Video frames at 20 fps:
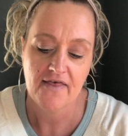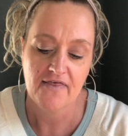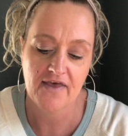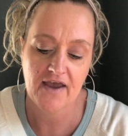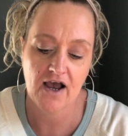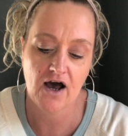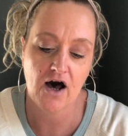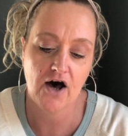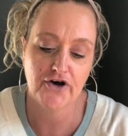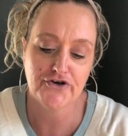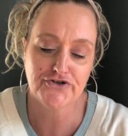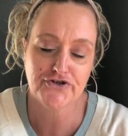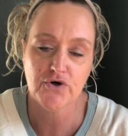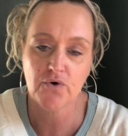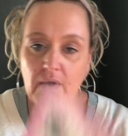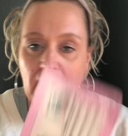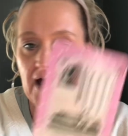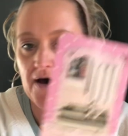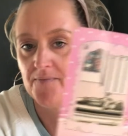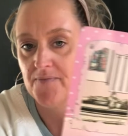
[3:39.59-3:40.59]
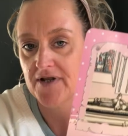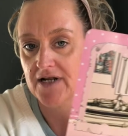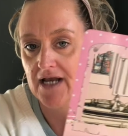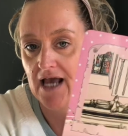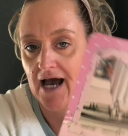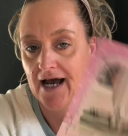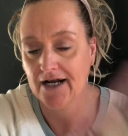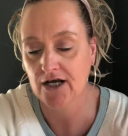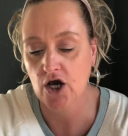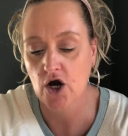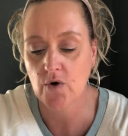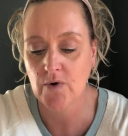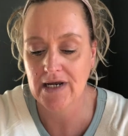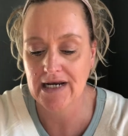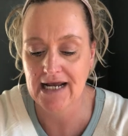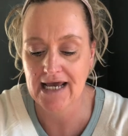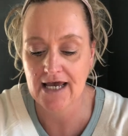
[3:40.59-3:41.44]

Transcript: They also have been kind of going,